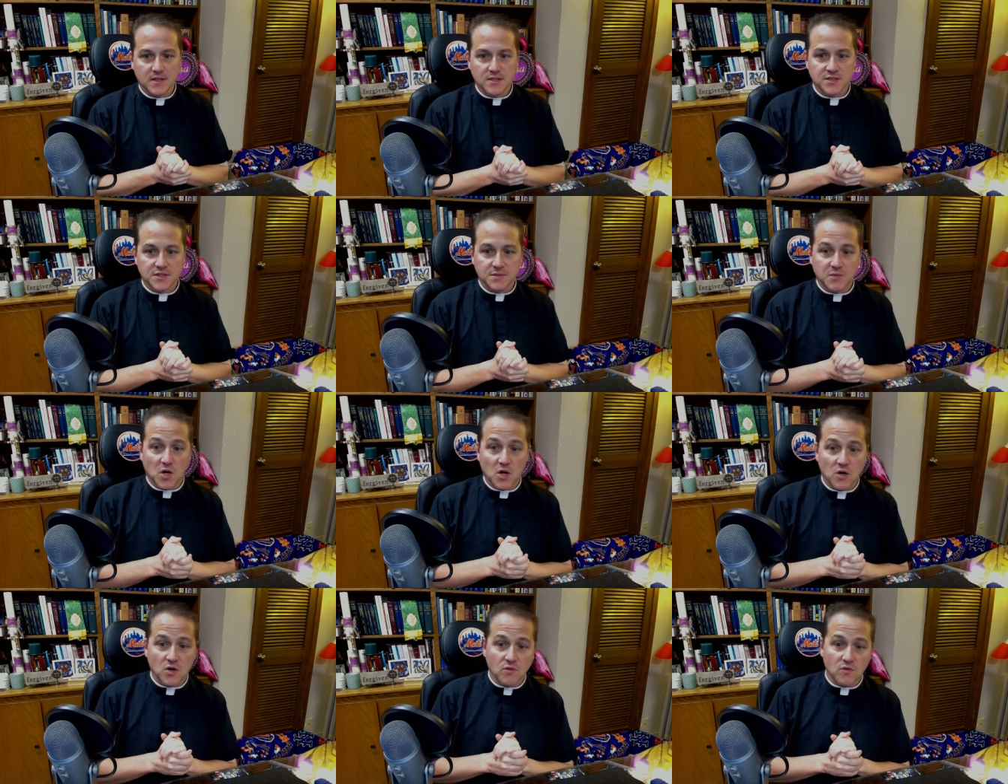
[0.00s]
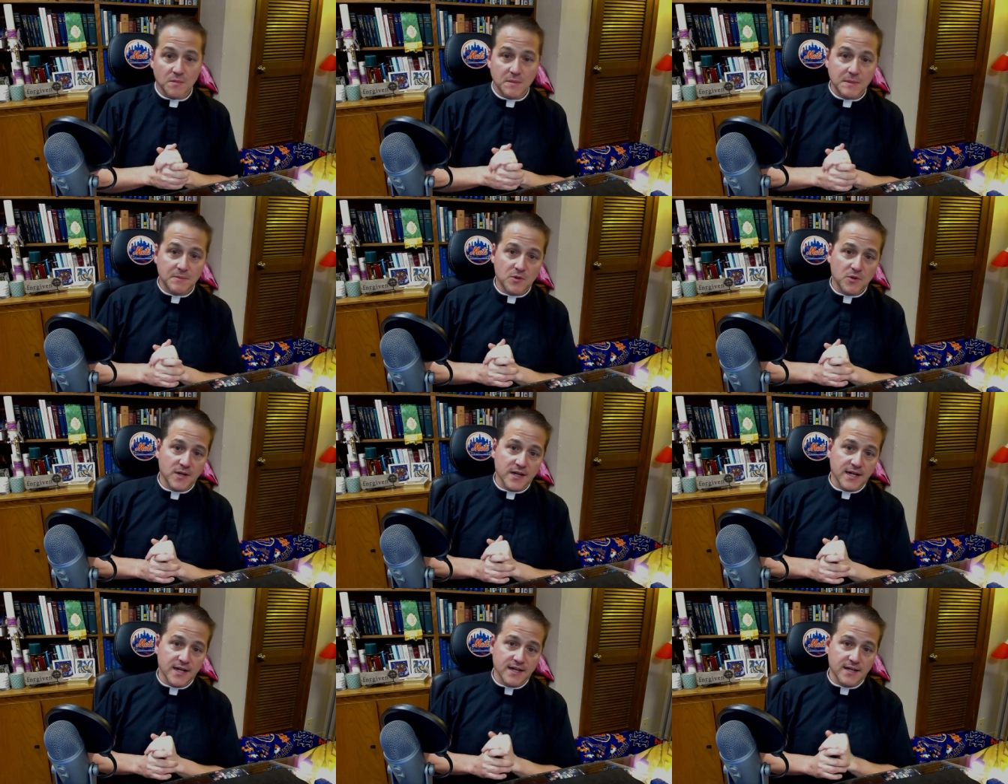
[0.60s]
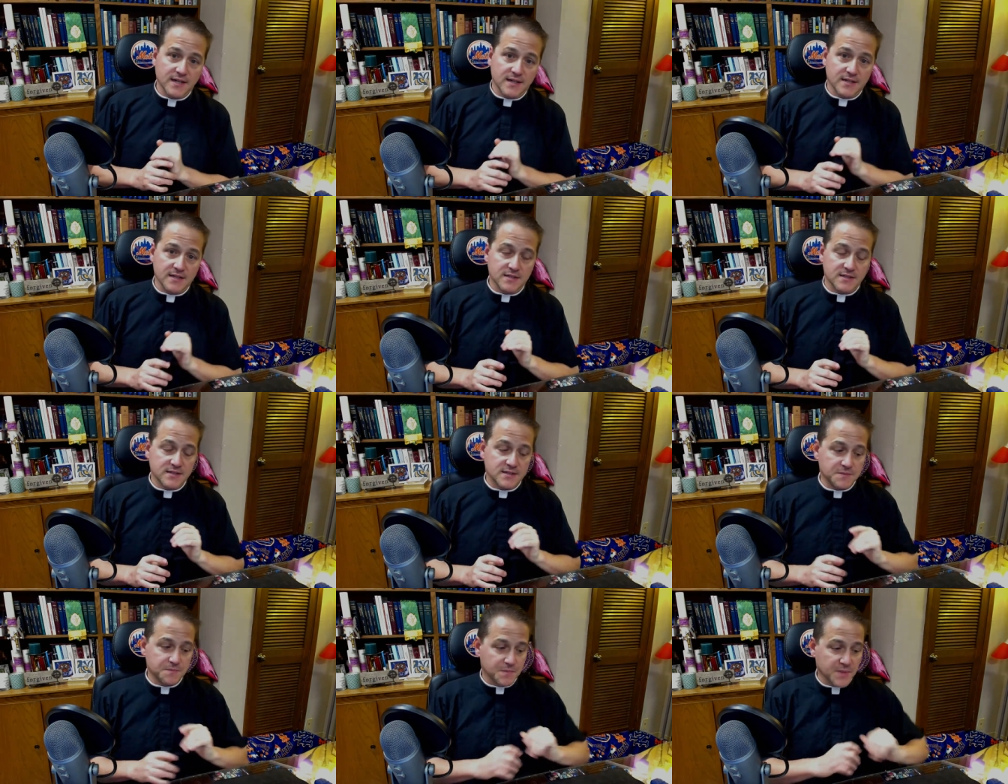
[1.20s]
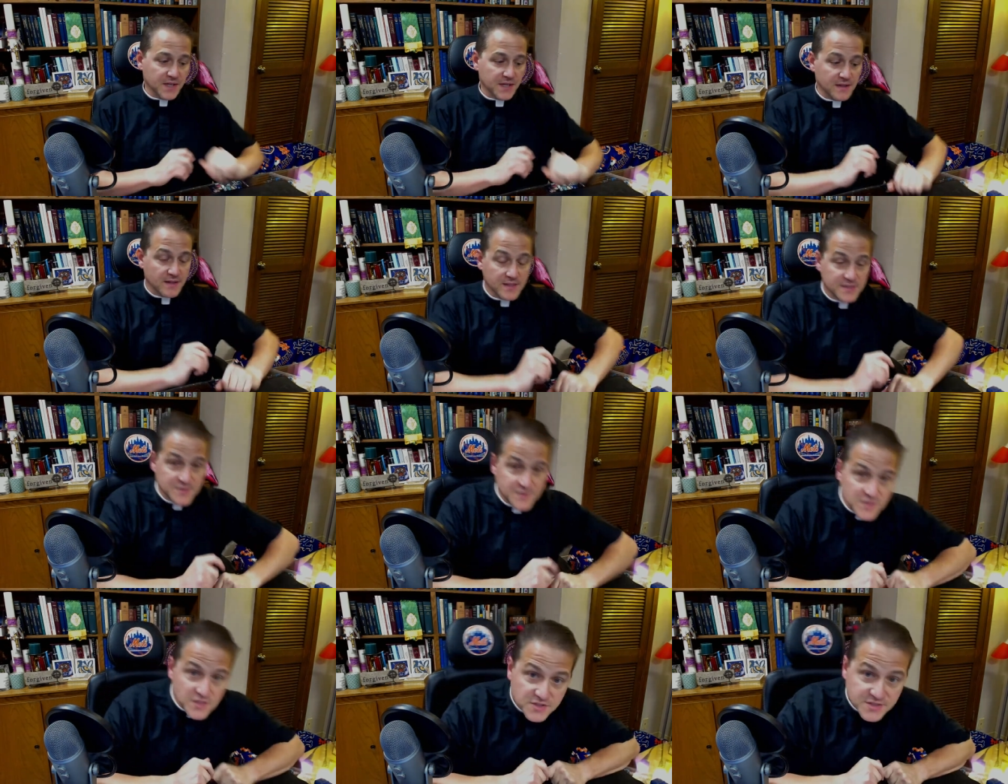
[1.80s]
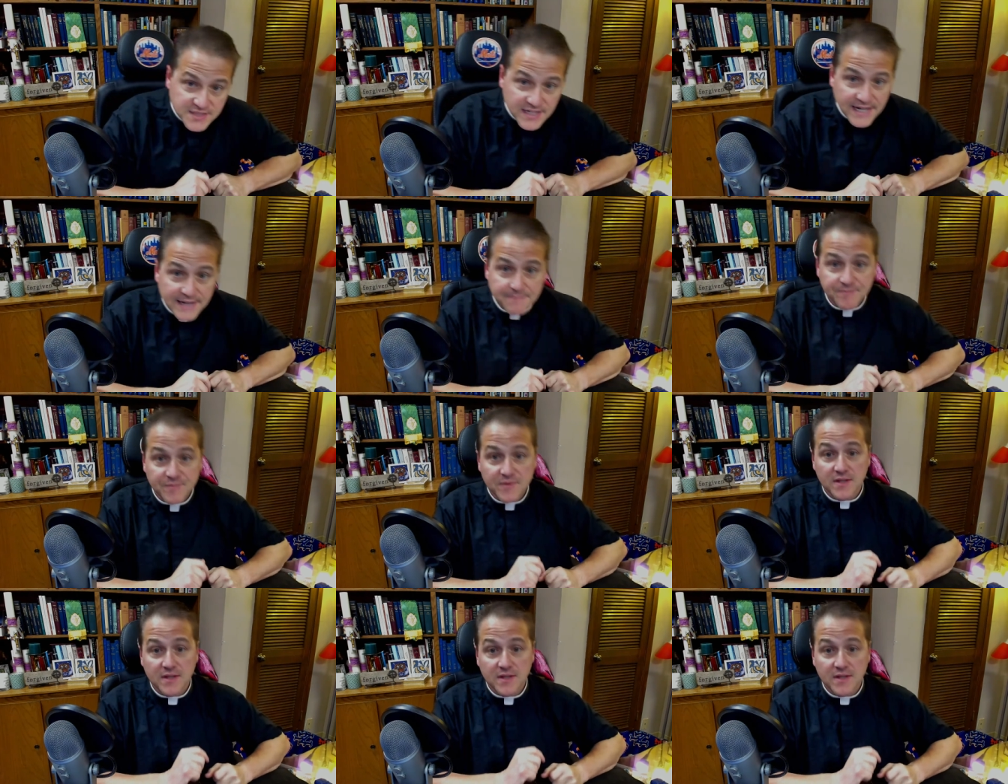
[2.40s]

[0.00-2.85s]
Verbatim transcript: Tomorrow, remember, is being it's Thursday.